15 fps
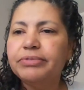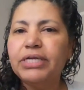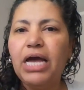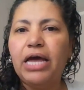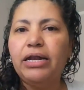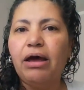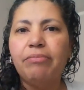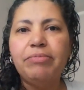
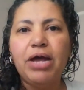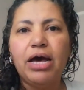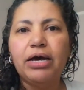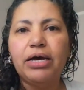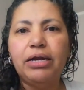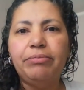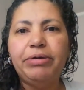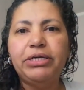And I'm not
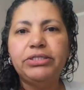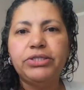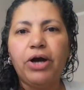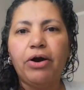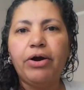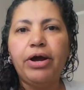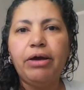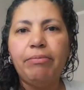going to be
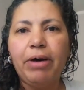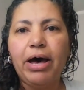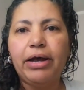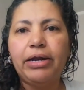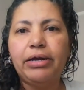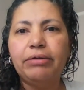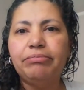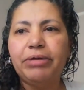sorry about
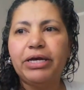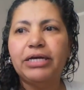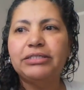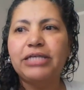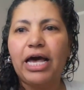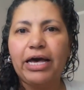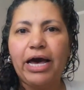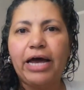it
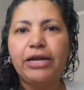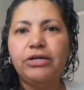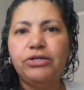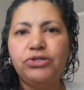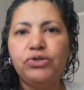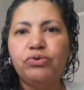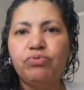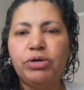because I got to
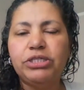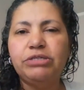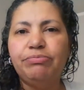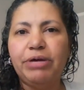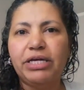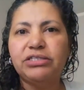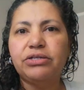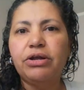do what's
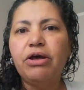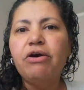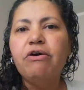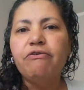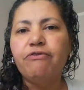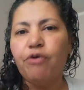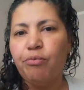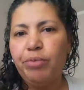best
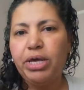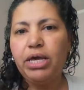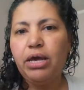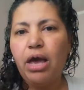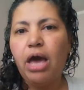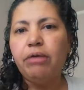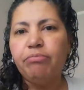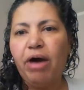for me
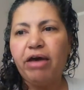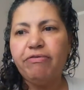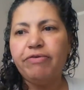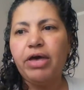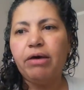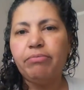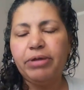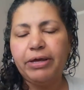and my
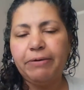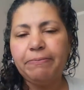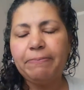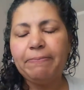family.